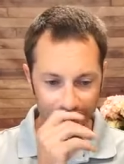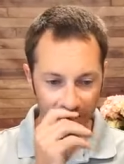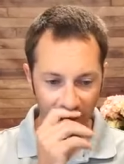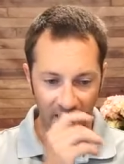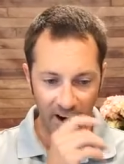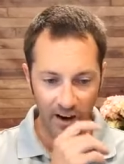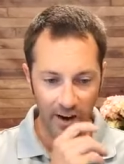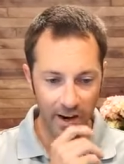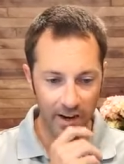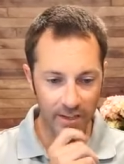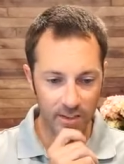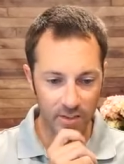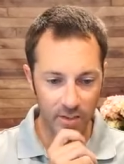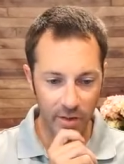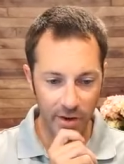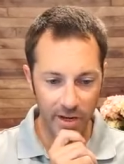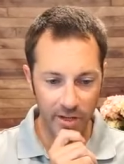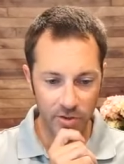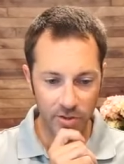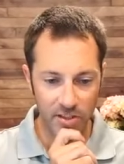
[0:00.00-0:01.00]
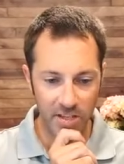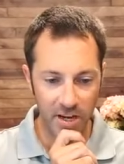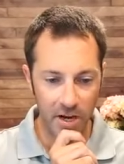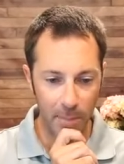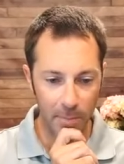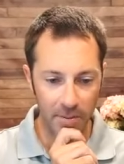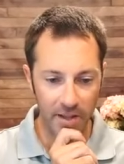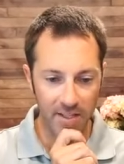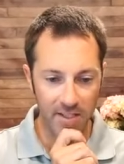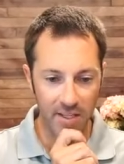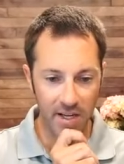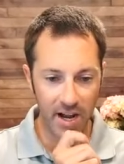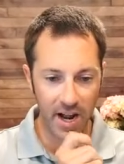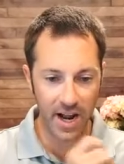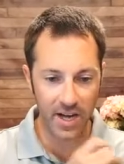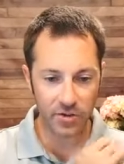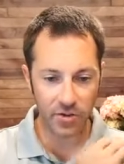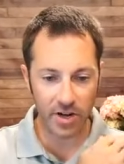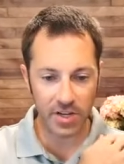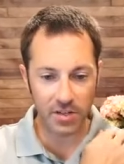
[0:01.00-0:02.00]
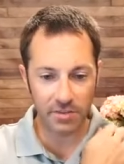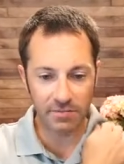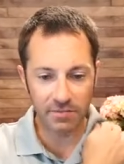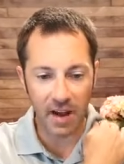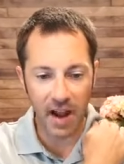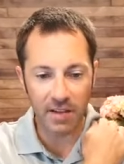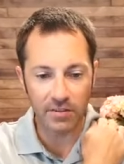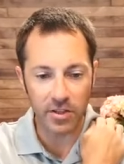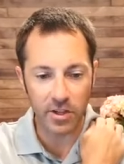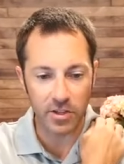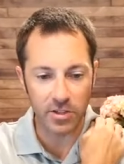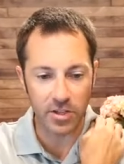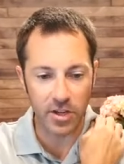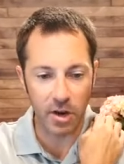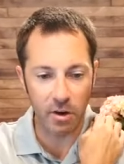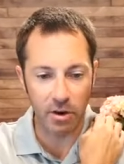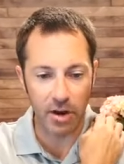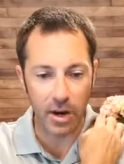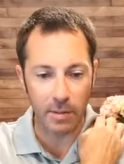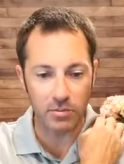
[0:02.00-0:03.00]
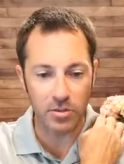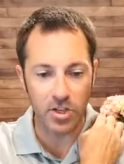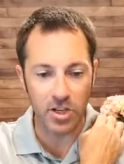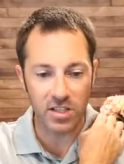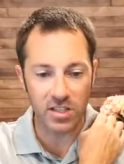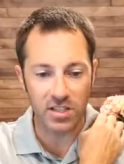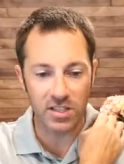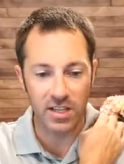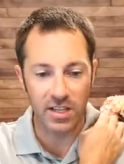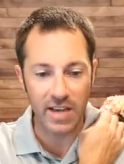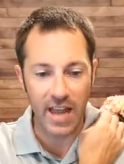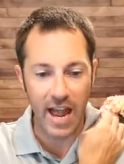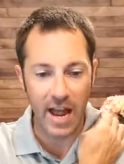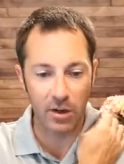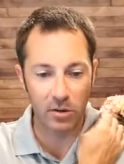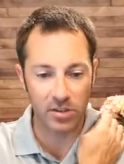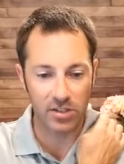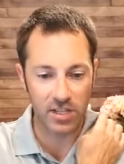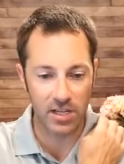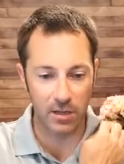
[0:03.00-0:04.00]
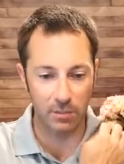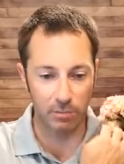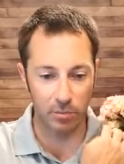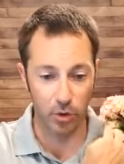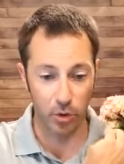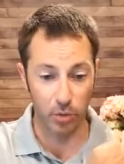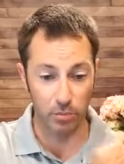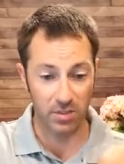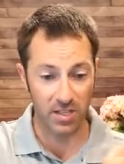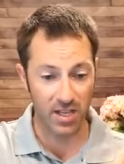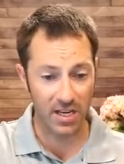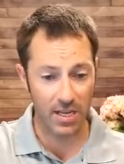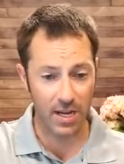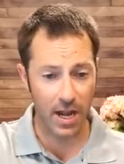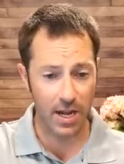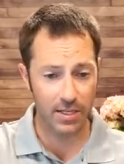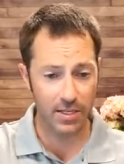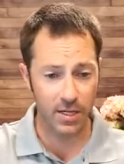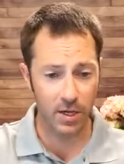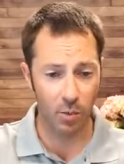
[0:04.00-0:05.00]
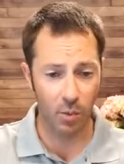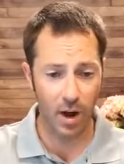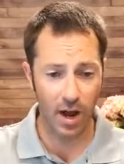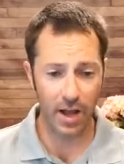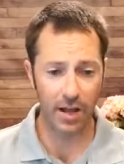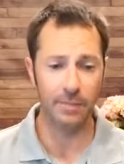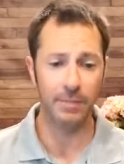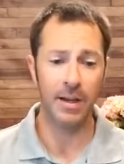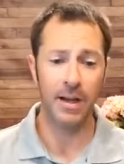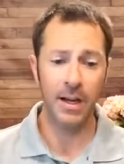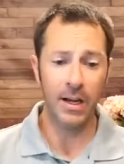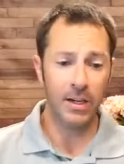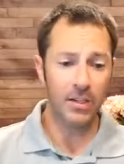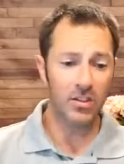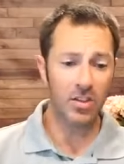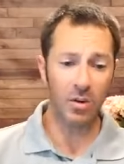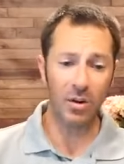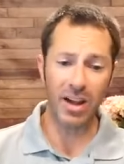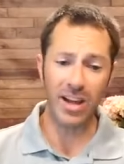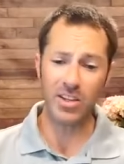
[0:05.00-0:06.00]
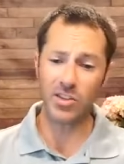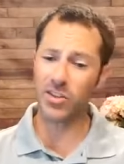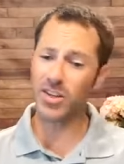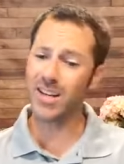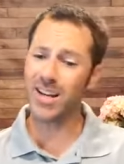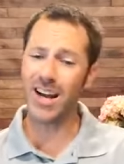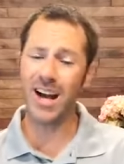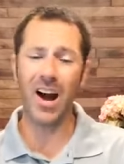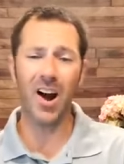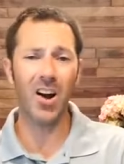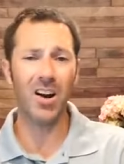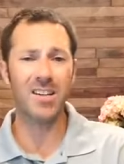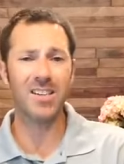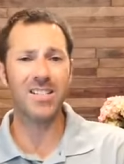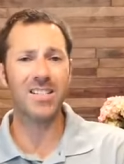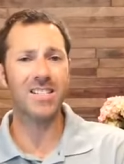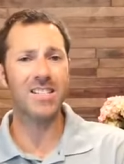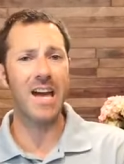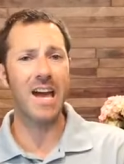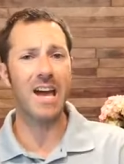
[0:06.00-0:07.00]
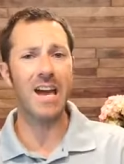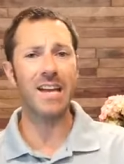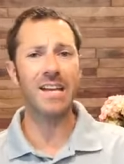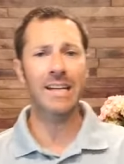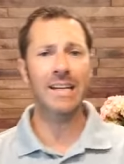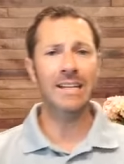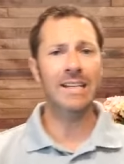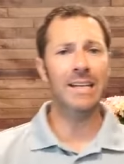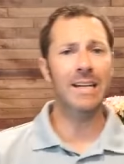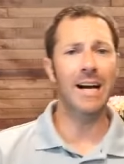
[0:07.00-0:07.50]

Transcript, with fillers: All right, so Andrew said, I planted a hydrangea five years ago and I'm just now seeing blooms. Any idea why? So Andrew, hard to say.